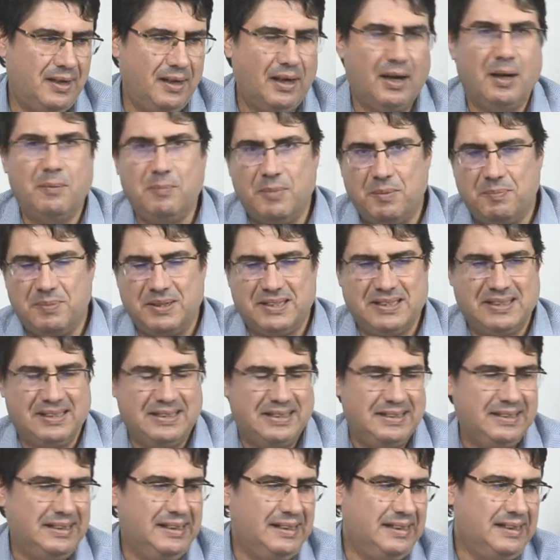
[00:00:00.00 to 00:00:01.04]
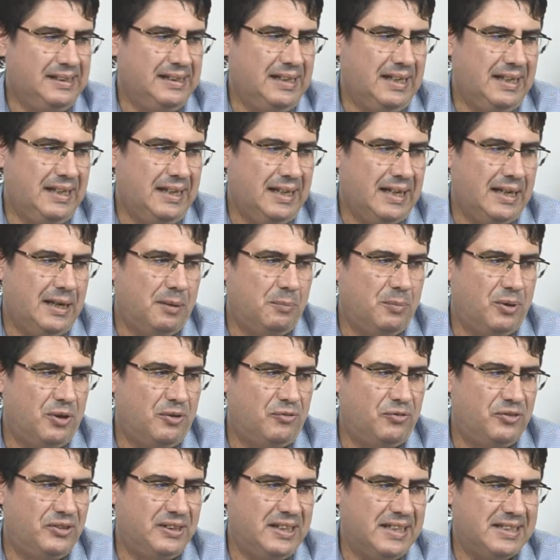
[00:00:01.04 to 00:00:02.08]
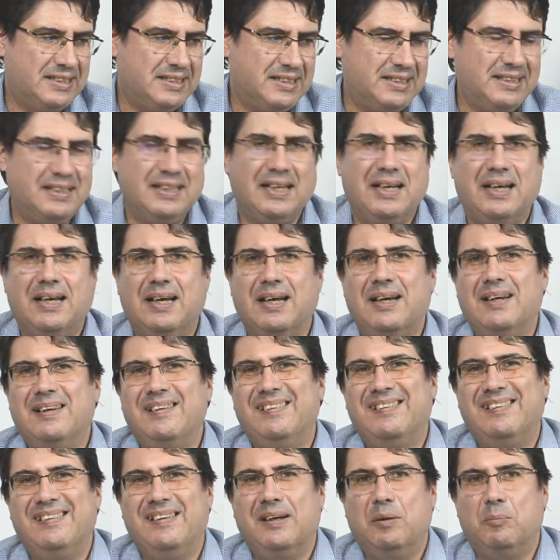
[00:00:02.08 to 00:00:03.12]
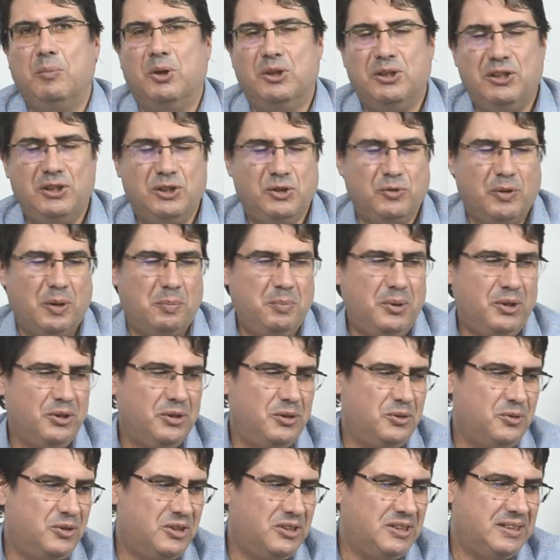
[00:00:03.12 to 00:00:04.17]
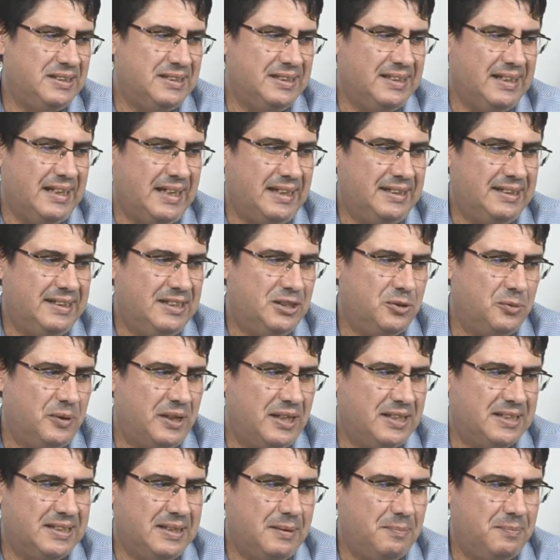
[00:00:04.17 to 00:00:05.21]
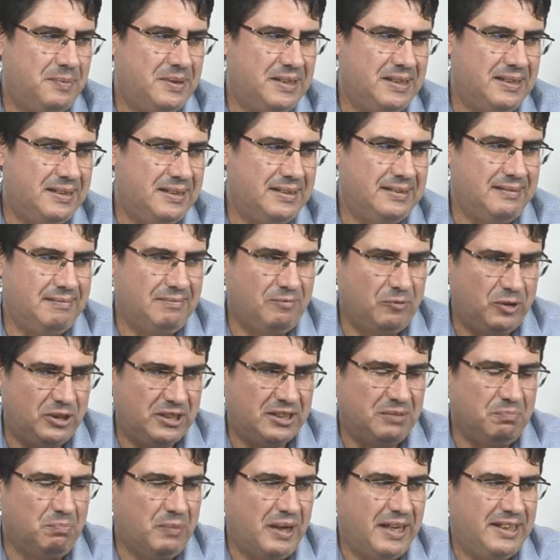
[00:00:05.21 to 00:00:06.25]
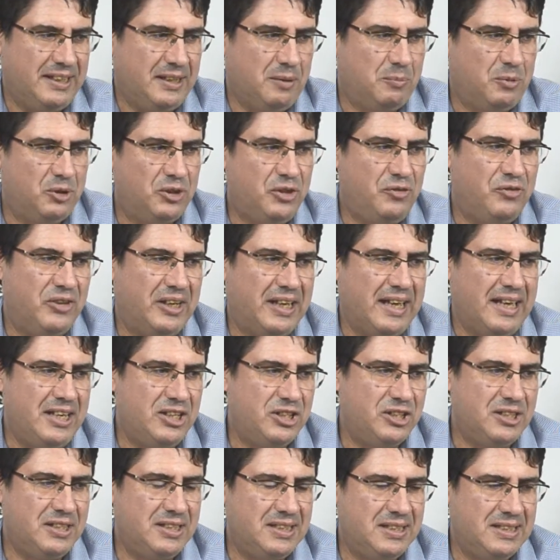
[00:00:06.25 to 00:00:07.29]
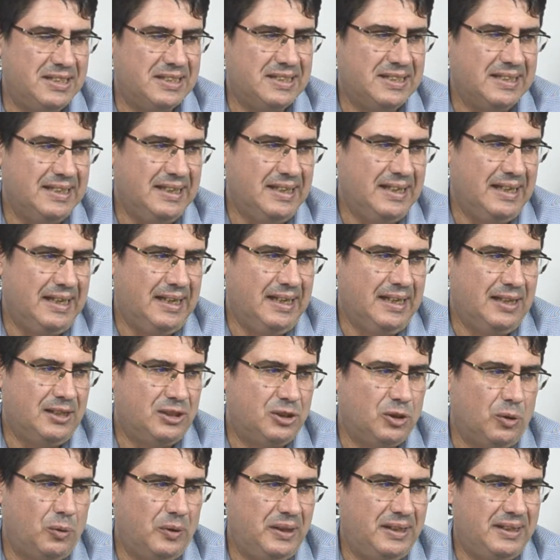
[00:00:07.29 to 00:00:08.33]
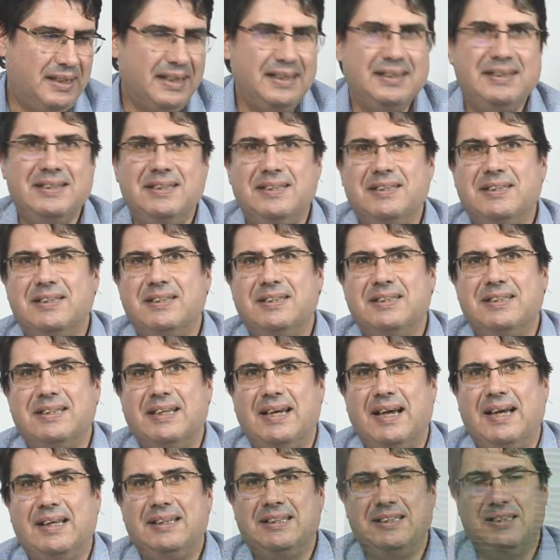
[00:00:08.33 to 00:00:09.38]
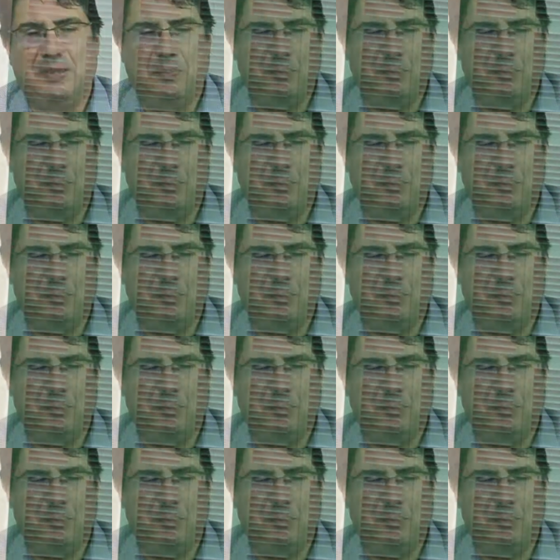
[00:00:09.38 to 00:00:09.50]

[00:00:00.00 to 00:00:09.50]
army pistol. A number of test models were produced, and these were accepted with minor modifications. So in 1938,